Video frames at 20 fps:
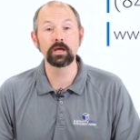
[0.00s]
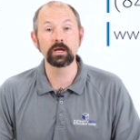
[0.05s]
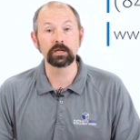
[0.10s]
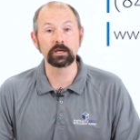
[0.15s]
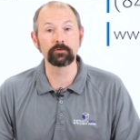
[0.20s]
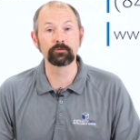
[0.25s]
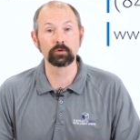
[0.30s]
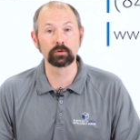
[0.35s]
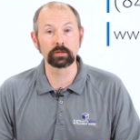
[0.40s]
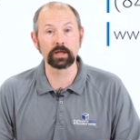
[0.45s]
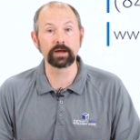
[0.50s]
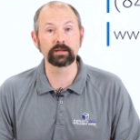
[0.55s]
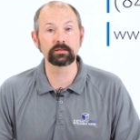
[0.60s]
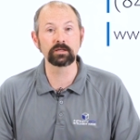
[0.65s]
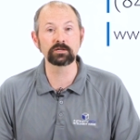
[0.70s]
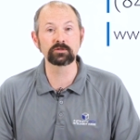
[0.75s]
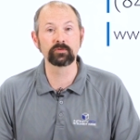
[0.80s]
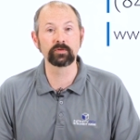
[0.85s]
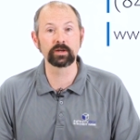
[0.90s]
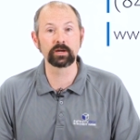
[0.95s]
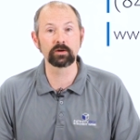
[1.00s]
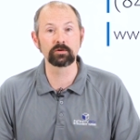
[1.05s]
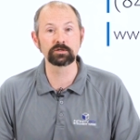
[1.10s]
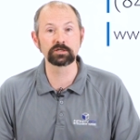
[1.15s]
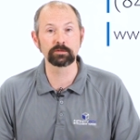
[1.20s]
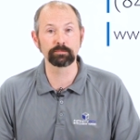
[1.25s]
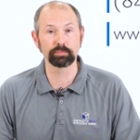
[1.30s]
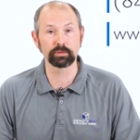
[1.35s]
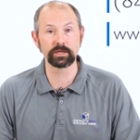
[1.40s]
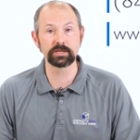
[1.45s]
If you like these
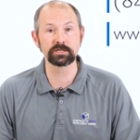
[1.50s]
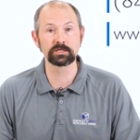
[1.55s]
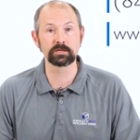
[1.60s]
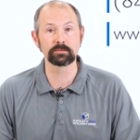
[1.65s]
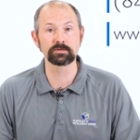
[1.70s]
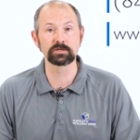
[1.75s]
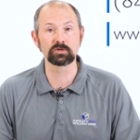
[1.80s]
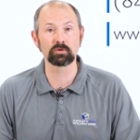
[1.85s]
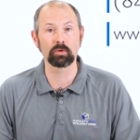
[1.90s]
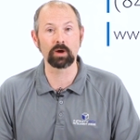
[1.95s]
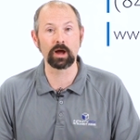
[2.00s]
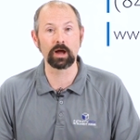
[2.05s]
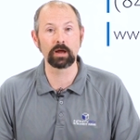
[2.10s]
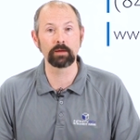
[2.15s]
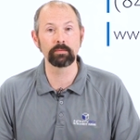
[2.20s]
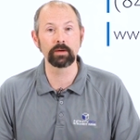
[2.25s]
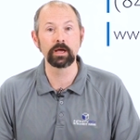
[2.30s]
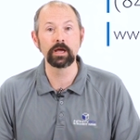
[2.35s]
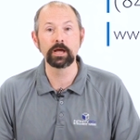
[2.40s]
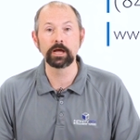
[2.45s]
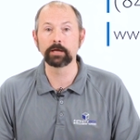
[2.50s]
videos, please subscribe